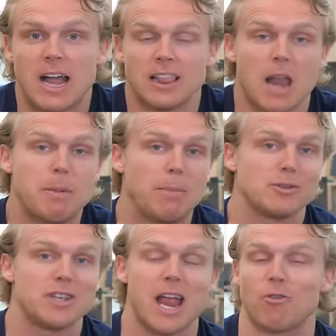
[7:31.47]
A lot of people
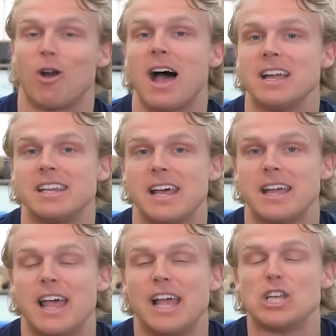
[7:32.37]
saying Ryan Day
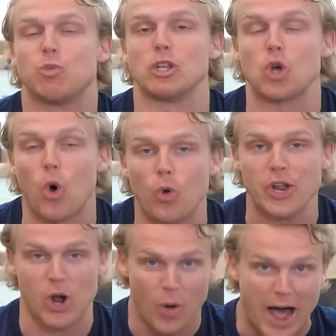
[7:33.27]
is what's
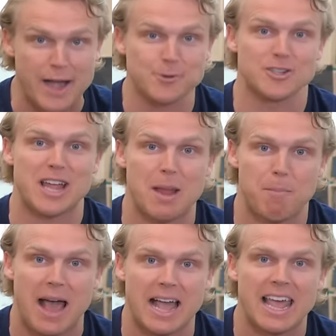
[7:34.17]
holding Ohio State
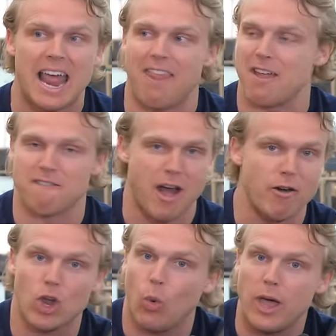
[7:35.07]
back, and they're
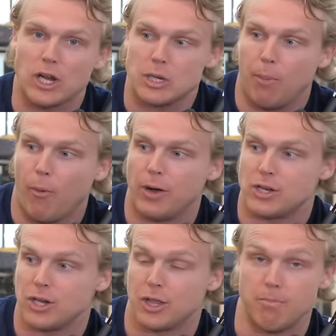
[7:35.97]
very quick to point
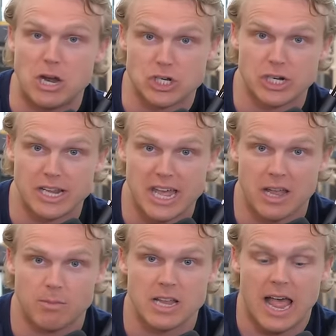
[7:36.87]
to the Michigan
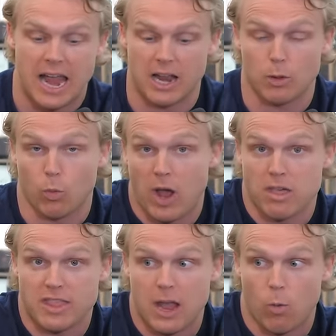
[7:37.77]
games and the way
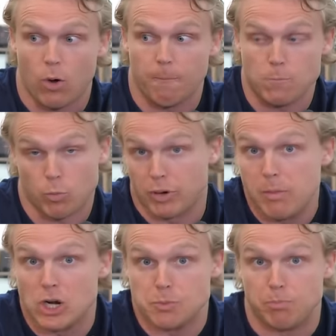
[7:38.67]
that they were pretty
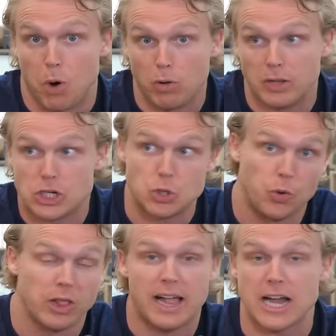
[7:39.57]
much bullied two of
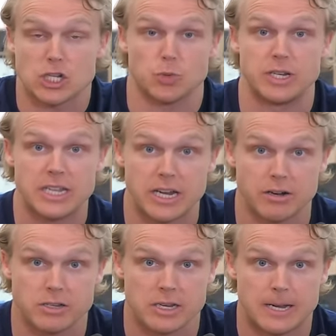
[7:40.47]
the last three years.